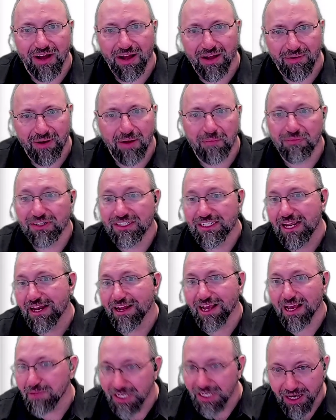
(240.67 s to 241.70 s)
pretending
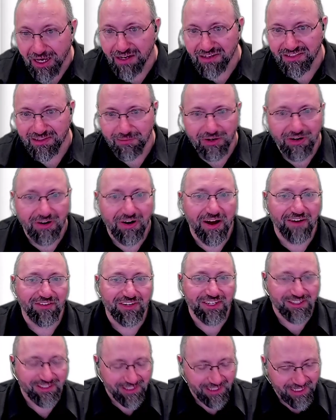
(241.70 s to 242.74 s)
I'm a customer,
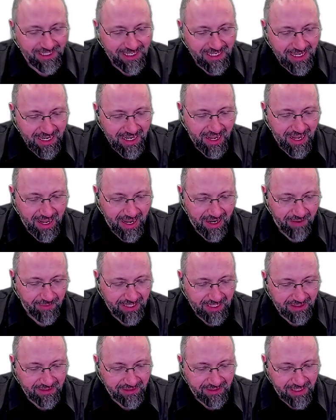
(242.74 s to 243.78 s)
obviously, and we
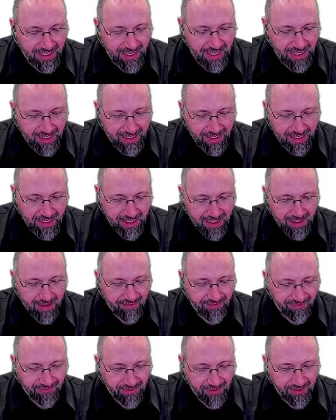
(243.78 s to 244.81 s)
can say
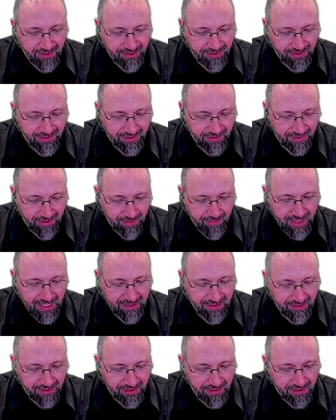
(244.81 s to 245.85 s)
first
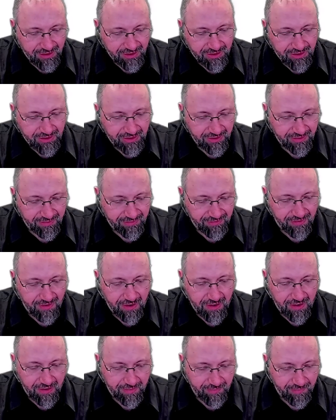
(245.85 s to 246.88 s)
message
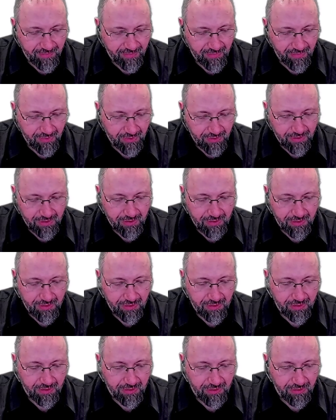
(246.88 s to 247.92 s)
from
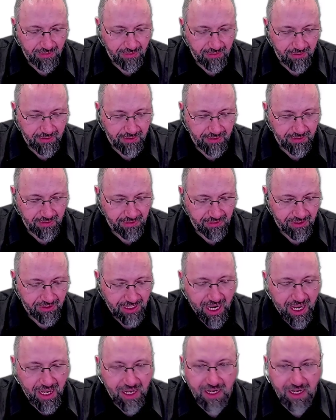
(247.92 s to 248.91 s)
Google Chat,